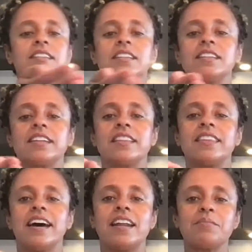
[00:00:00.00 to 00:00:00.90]
Look at
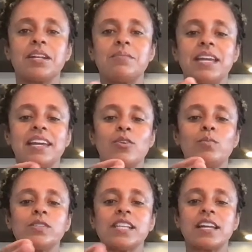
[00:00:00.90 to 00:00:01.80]
that. I'm going to make it
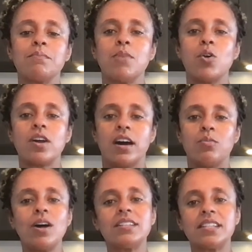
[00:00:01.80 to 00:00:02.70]
almost like a mocha.
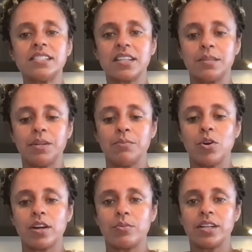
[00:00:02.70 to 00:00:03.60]
Well, it is going to be a
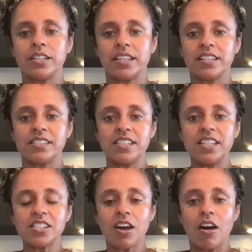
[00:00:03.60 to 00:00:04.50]
mocha, really, because
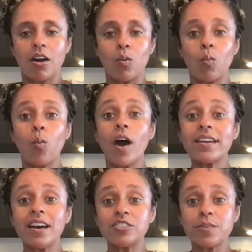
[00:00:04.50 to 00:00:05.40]
these are
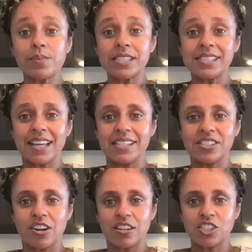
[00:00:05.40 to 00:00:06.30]
100%
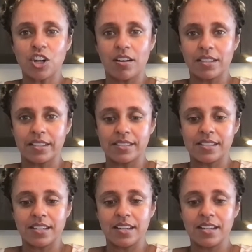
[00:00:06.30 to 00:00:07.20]
dark chocolate,
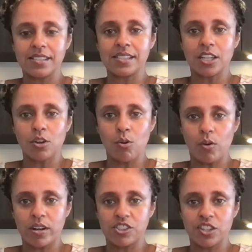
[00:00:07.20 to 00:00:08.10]
single
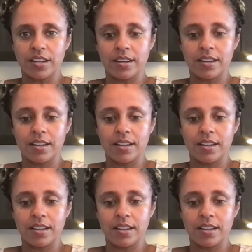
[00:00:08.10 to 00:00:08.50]
origin